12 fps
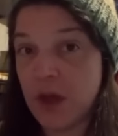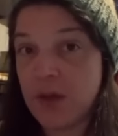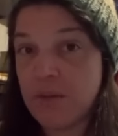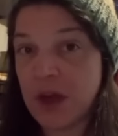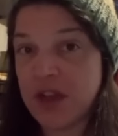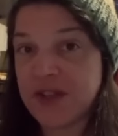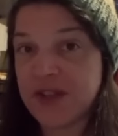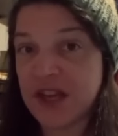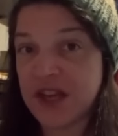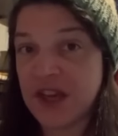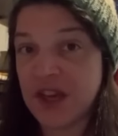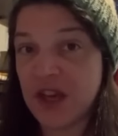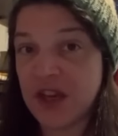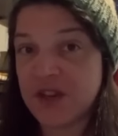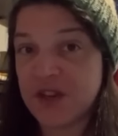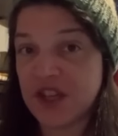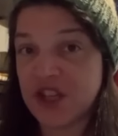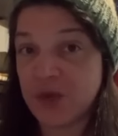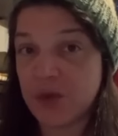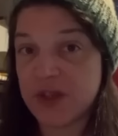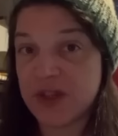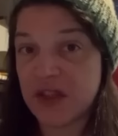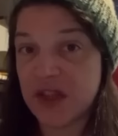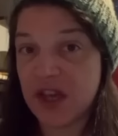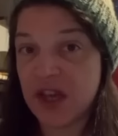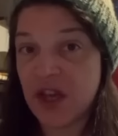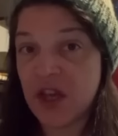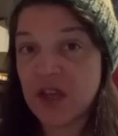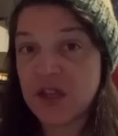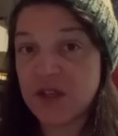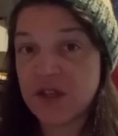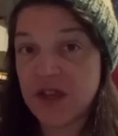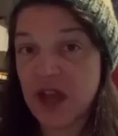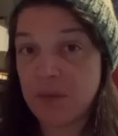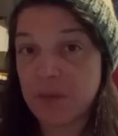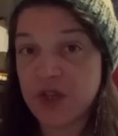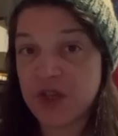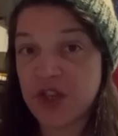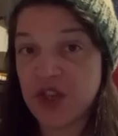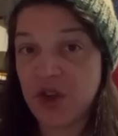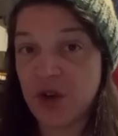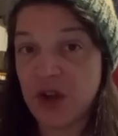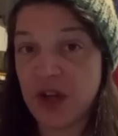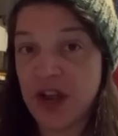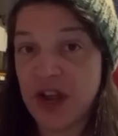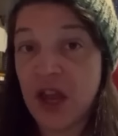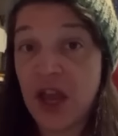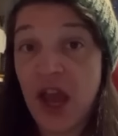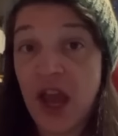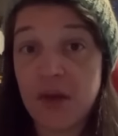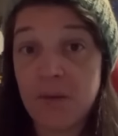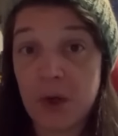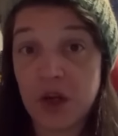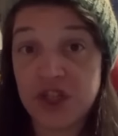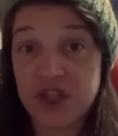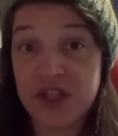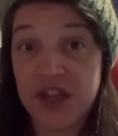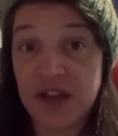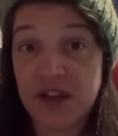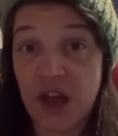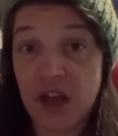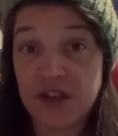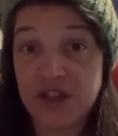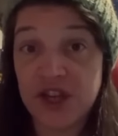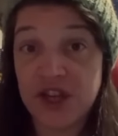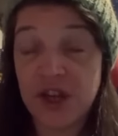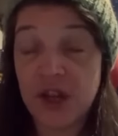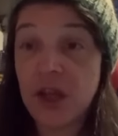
by sticking assiduously to cybersecurity and emergent technology.